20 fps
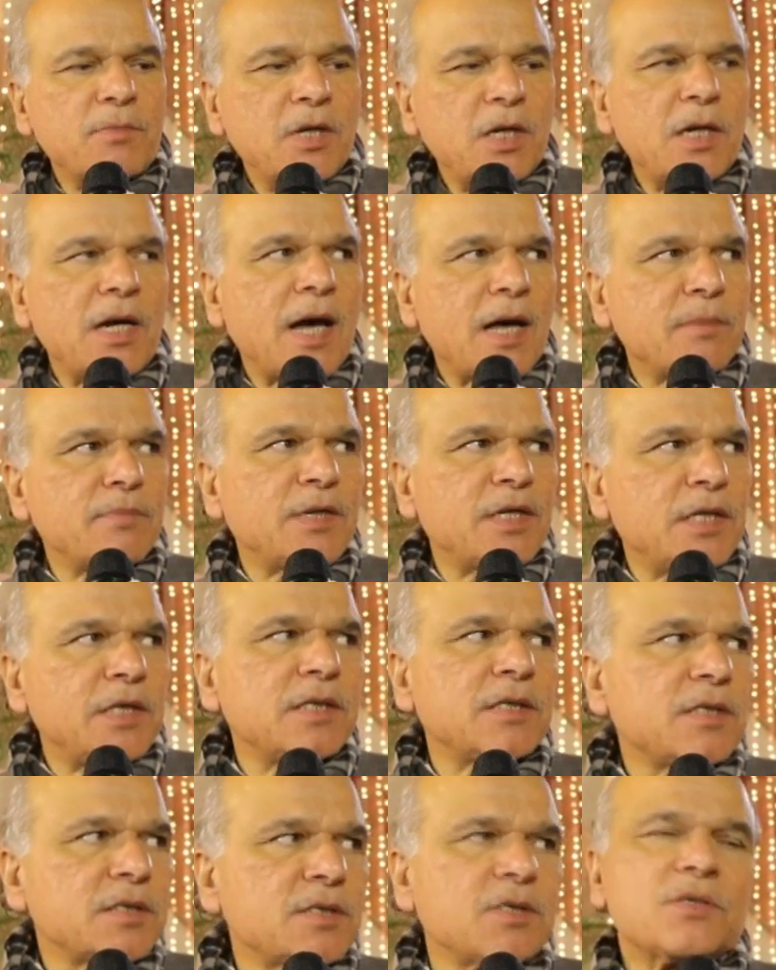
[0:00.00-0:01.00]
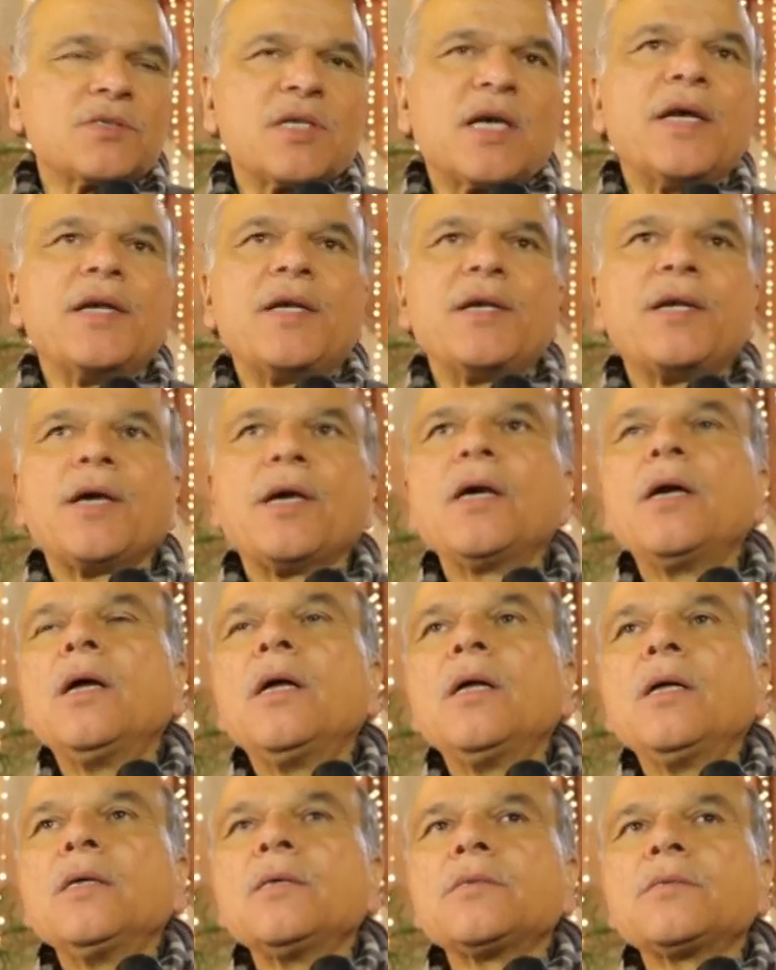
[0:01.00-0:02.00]
communal harmony in the society.
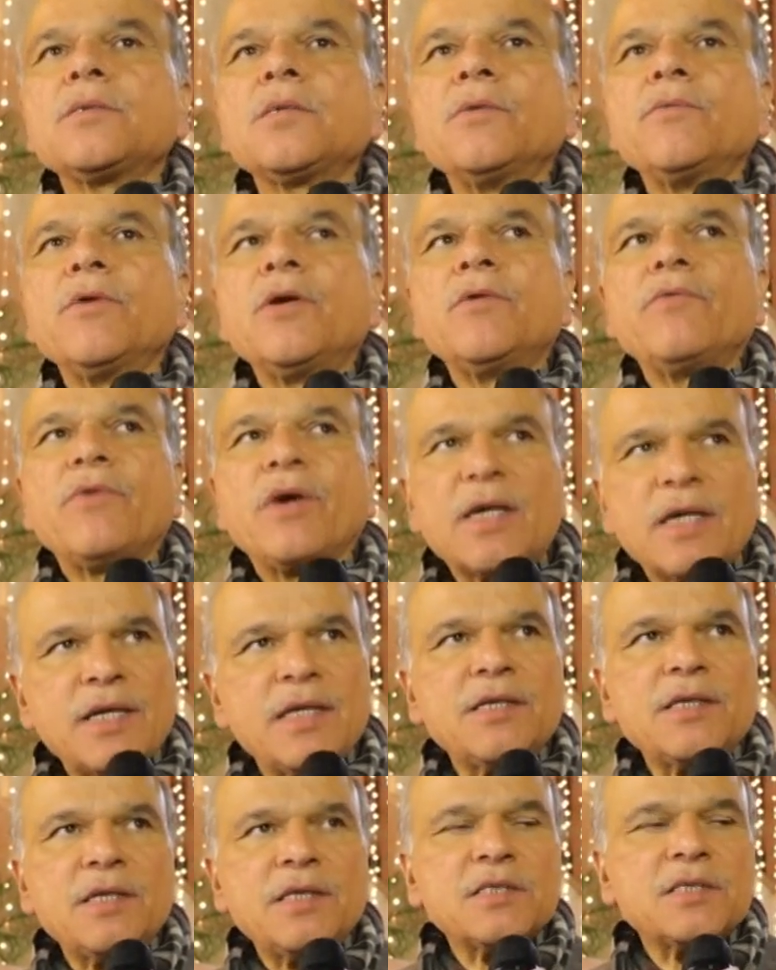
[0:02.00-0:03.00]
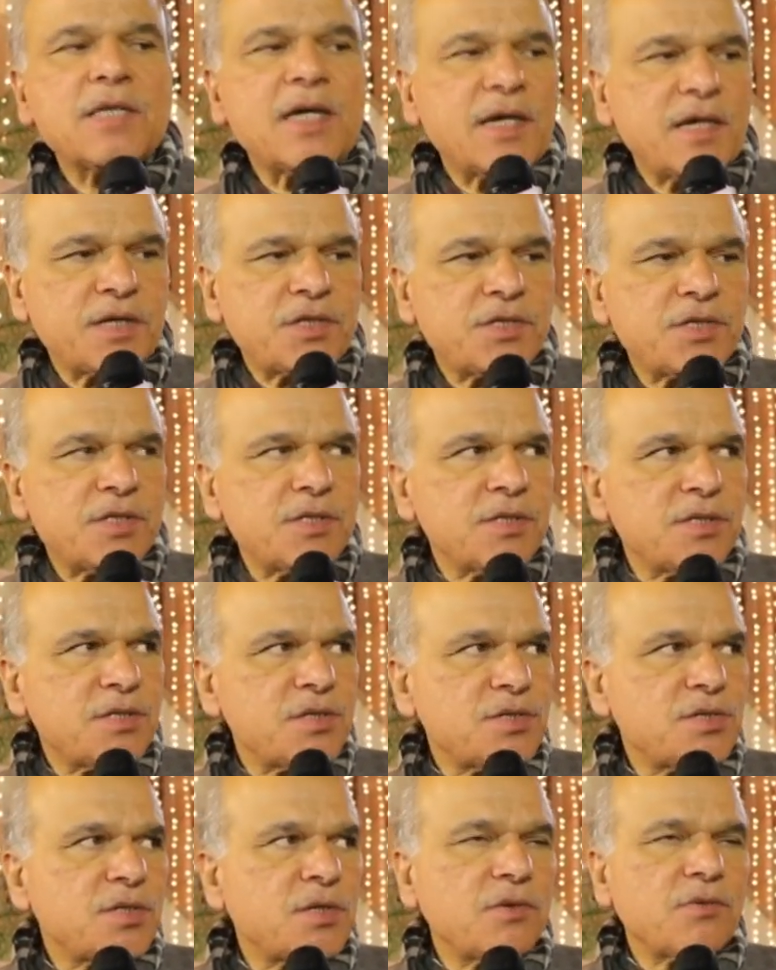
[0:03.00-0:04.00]
So we'll work in these
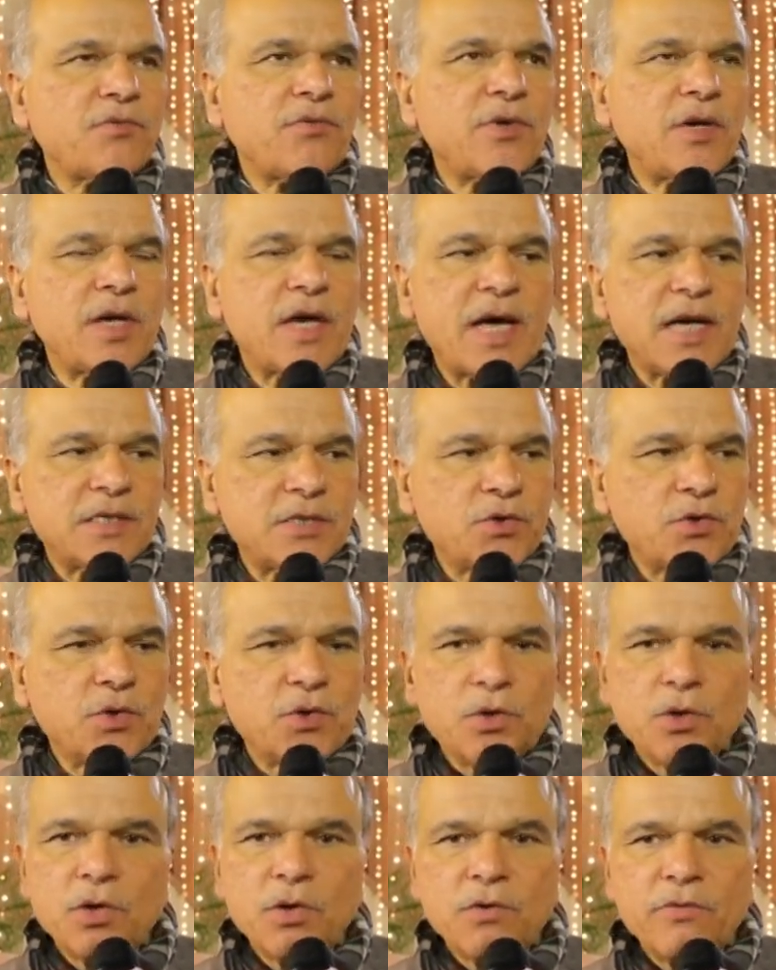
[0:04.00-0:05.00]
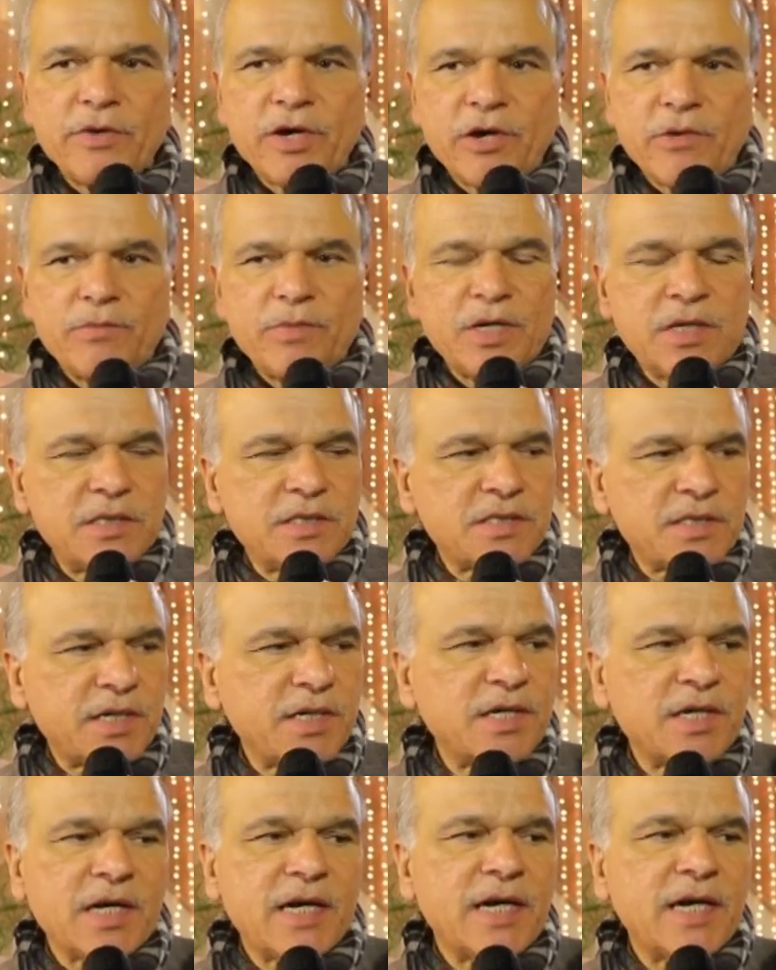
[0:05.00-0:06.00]
directions. We, as you know, we have been
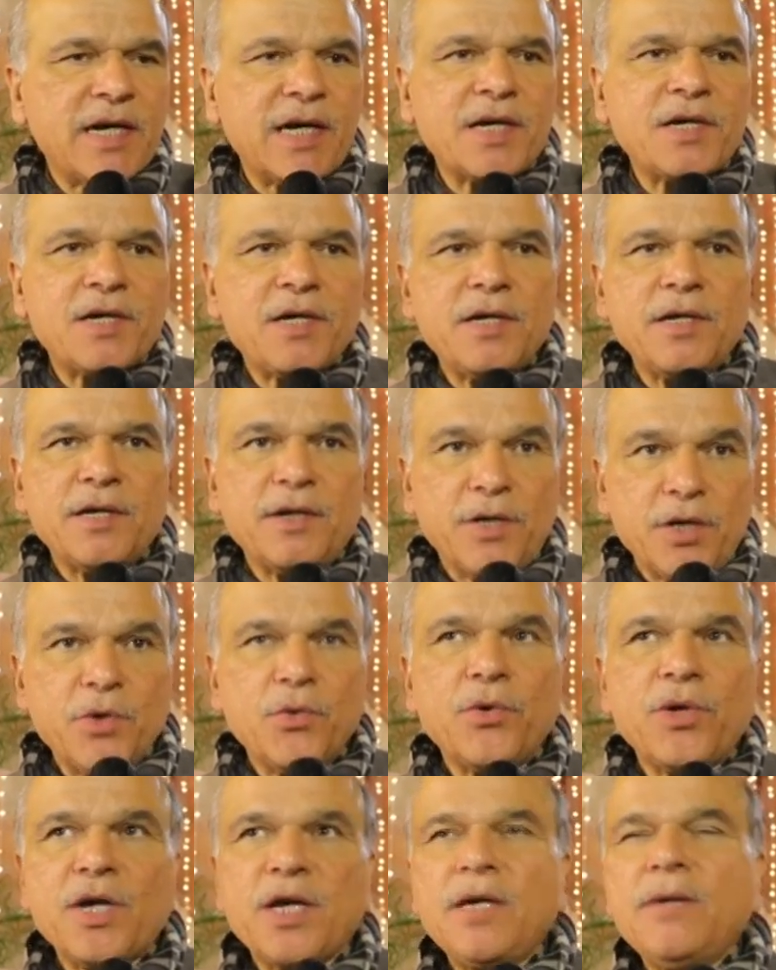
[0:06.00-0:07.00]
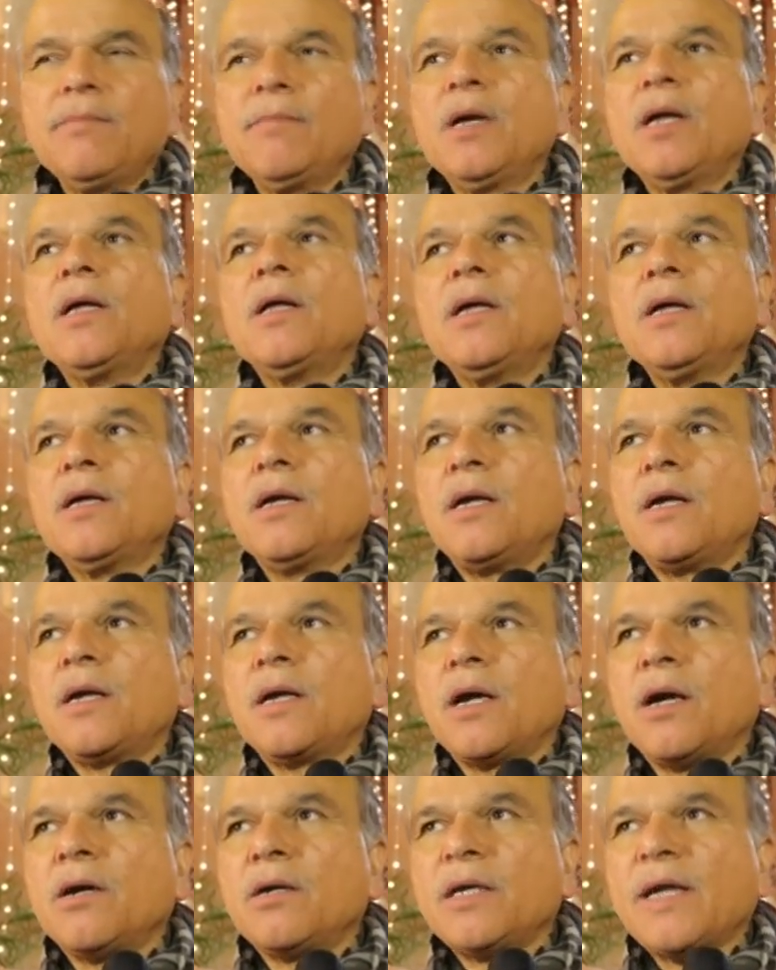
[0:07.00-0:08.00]
recently elected a new team,
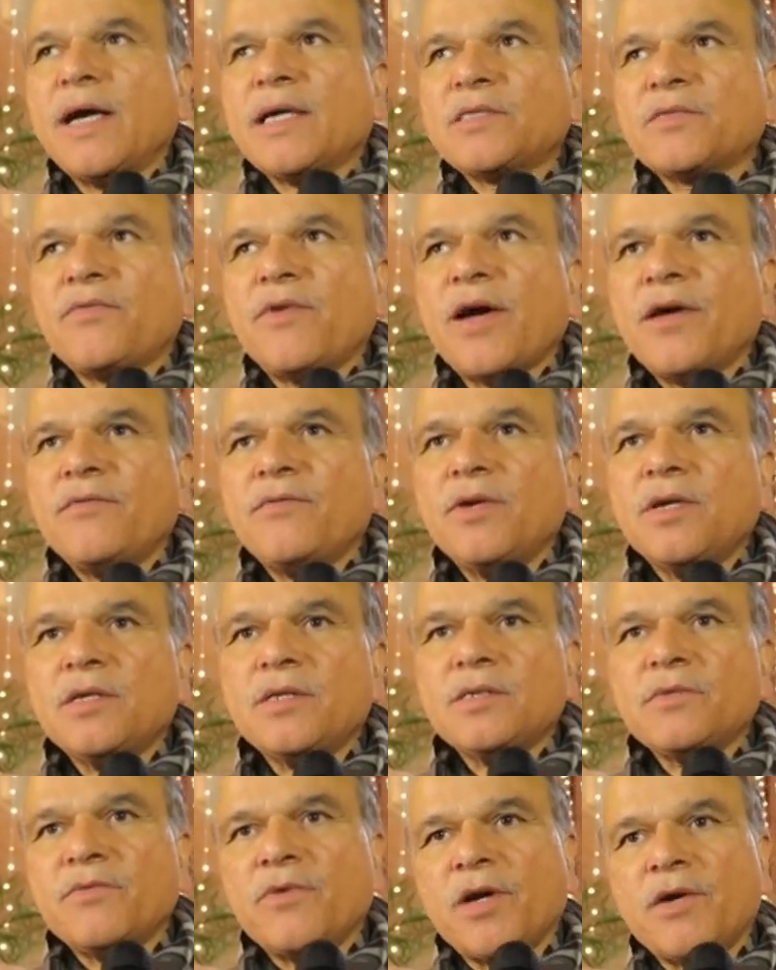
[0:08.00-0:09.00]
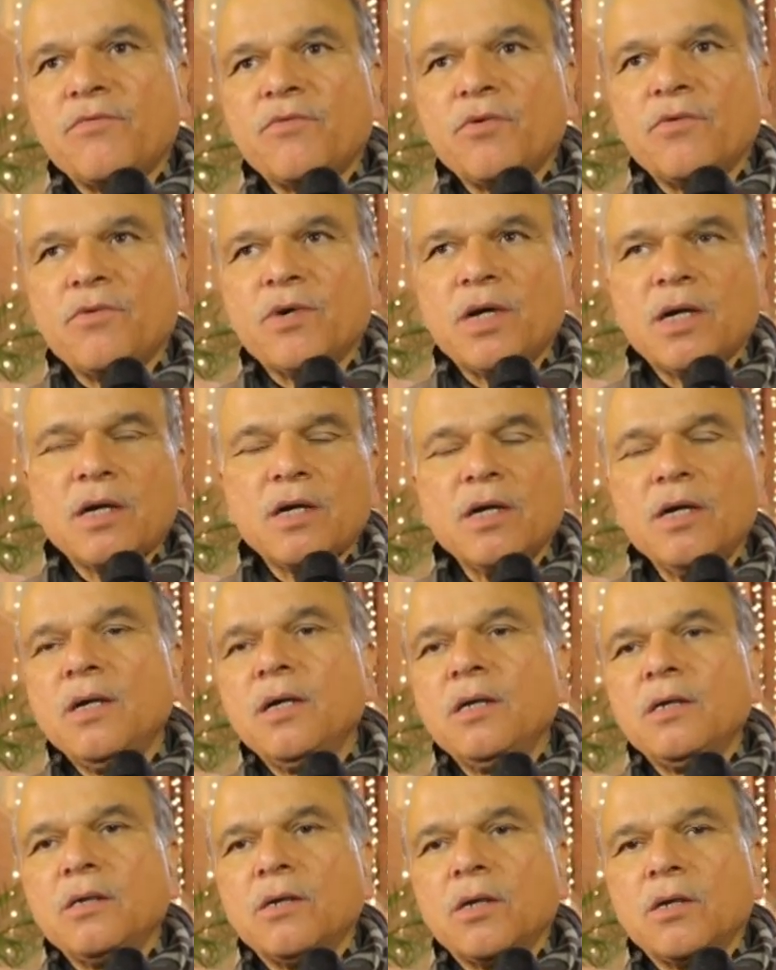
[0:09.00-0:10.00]
and now next 5 years we have to work
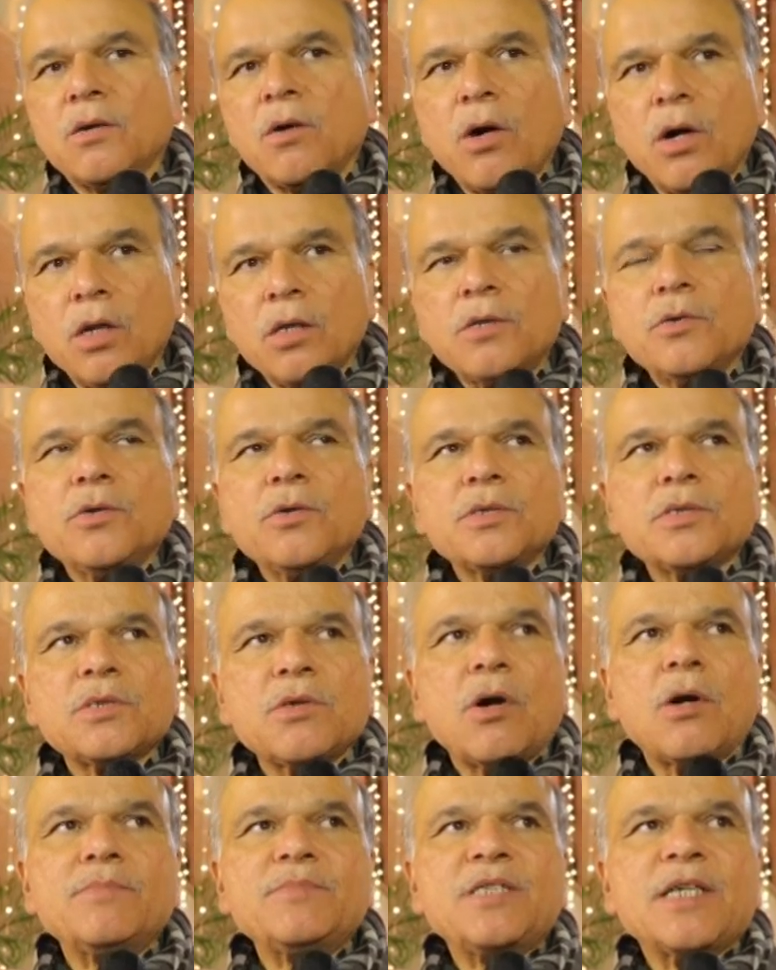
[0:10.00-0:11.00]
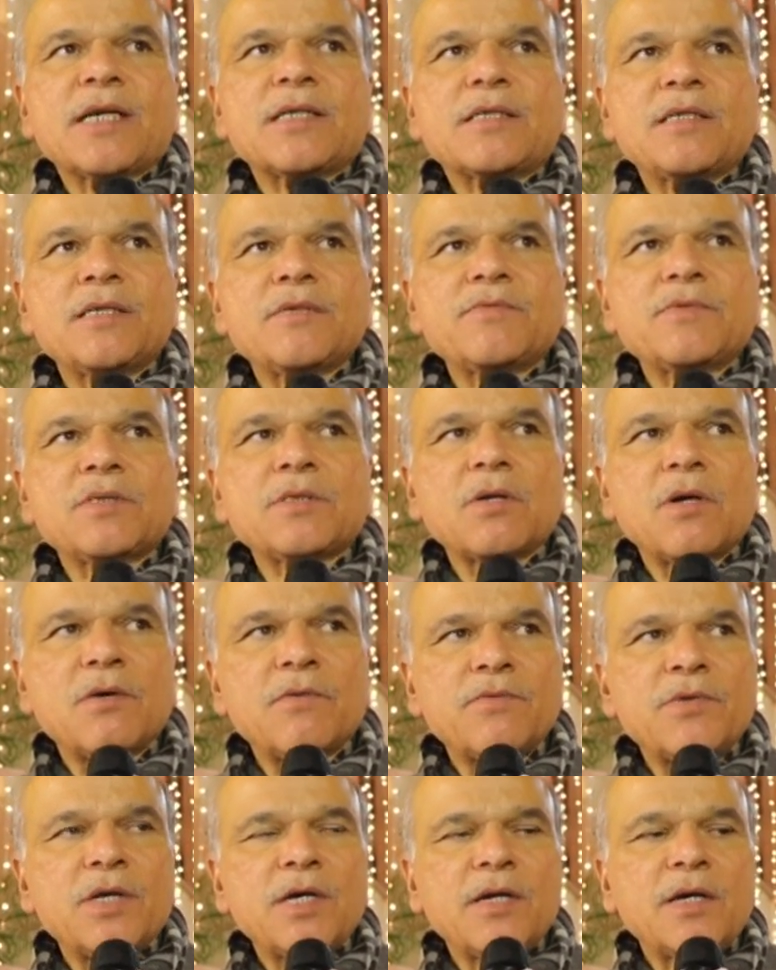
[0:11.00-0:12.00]
on all those objectives
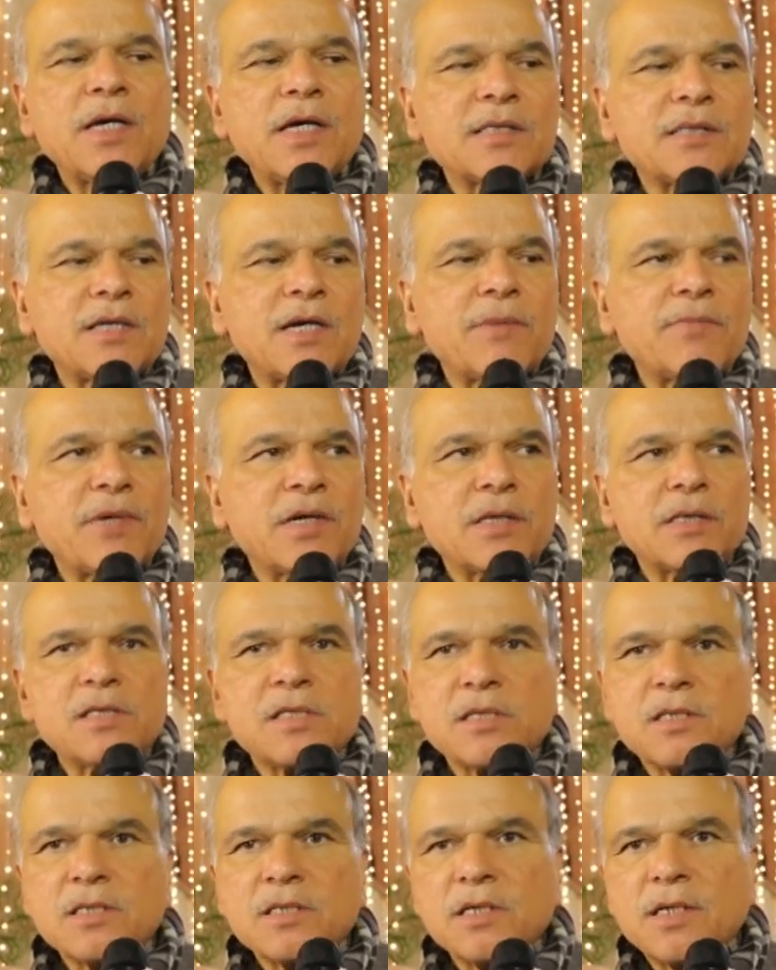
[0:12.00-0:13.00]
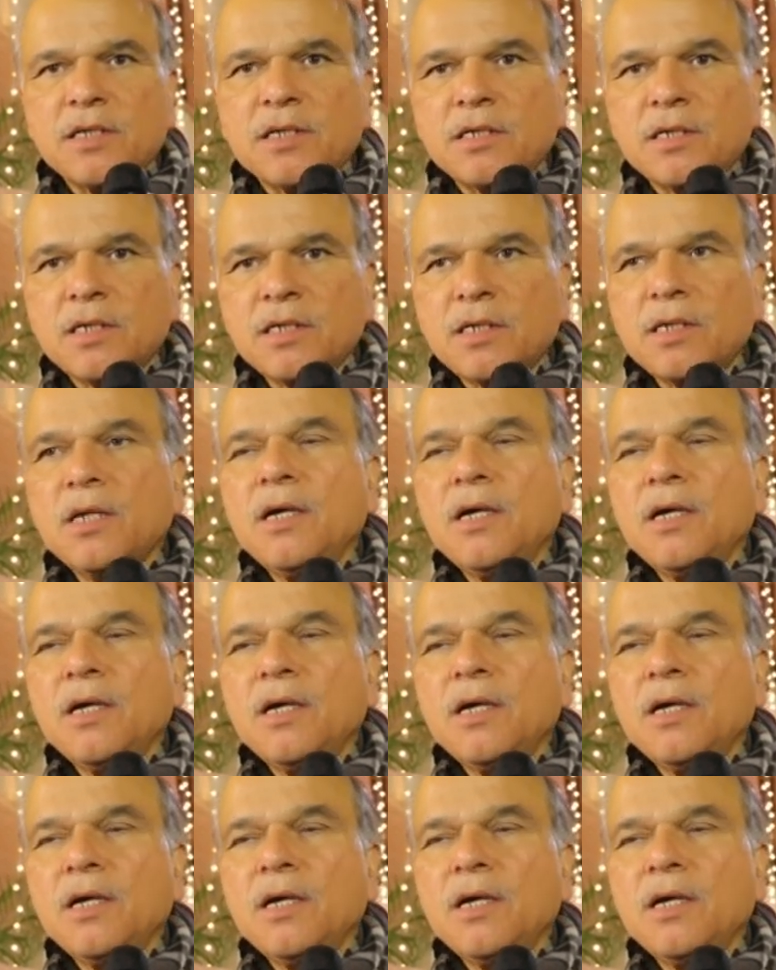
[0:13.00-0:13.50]
of the India Islamic Culture Center,